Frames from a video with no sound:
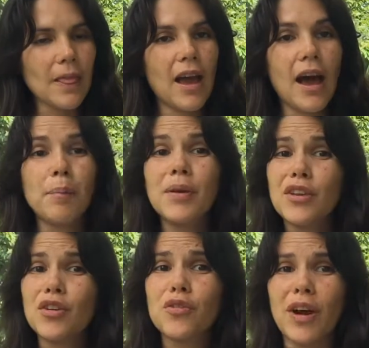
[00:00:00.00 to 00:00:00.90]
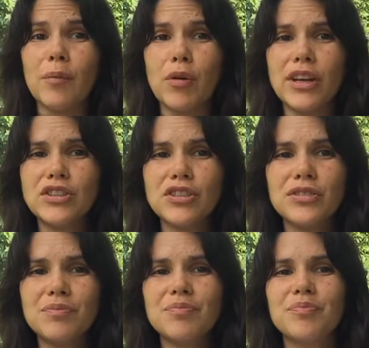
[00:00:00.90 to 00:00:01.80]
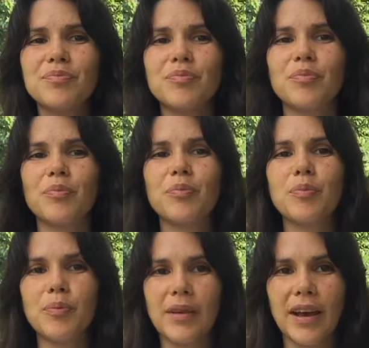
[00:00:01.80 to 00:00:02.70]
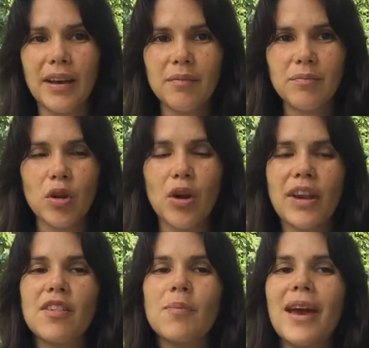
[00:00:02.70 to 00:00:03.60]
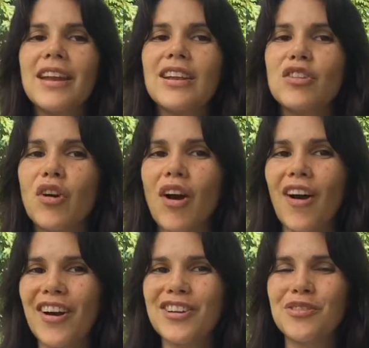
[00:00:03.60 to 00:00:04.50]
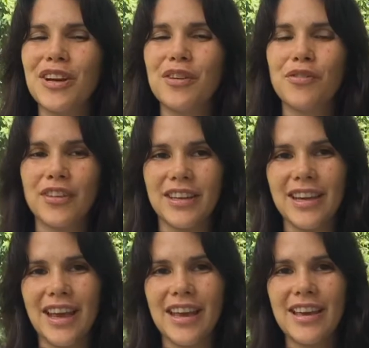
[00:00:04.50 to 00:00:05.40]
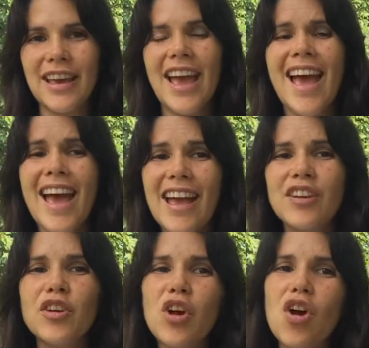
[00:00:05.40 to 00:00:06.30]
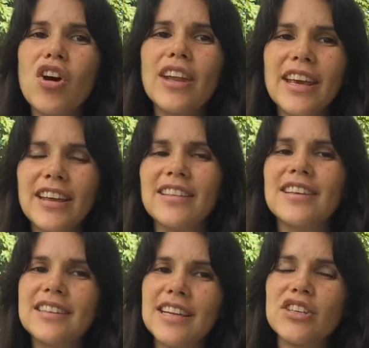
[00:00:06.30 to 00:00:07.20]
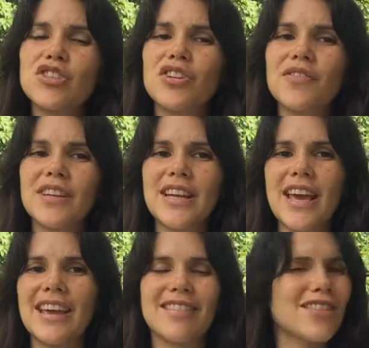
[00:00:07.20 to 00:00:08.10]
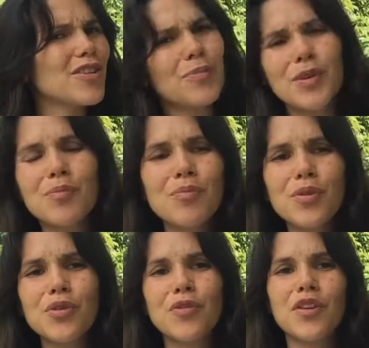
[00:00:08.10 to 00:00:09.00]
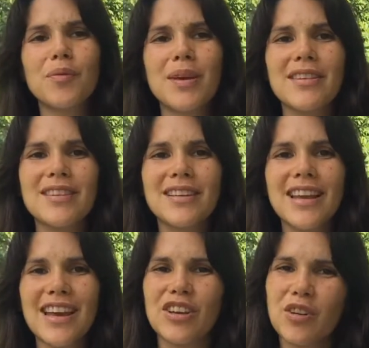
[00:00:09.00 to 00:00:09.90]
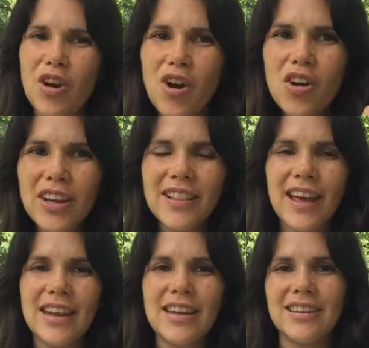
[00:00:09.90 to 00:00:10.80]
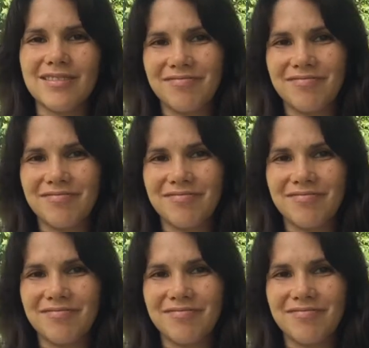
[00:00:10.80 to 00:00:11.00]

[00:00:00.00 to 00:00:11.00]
upping your vibration. Yeah, you're expanding your heart, ready for the day. And you're calling in the intention of the day. It's going to be a beautiful and amazing day. You're calling that in.